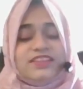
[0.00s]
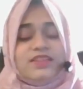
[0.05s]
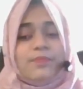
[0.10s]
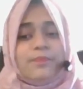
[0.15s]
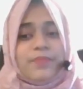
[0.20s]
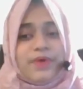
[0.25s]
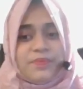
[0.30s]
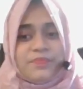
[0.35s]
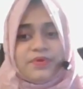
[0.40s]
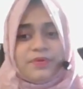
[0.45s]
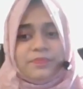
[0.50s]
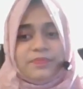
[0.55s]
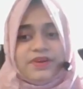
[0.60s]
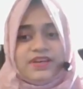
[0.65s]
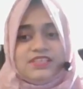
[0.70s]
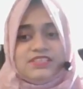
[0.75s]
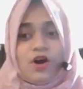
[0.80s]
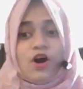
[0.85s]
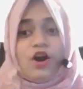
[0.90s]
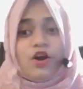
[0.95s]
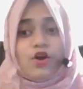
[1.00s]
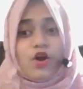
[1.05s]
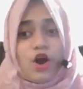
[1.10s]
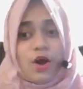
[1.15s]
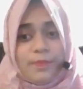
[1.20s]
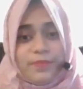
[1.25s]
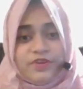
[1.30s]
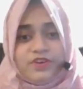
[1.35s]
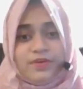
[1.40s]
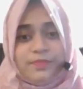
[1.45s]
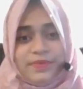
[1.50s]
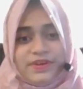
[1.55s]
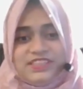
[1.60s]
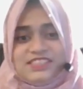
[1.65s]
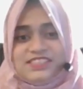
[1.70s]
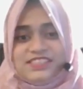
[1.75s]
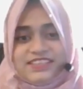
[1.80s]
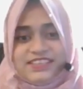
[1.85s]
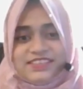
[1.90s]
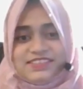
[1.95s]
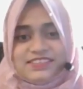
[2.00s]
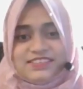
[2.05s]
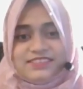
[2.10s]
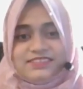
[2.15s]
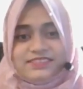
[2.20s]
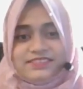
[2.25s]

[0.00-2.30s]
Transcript: the paper-based or computer-based test.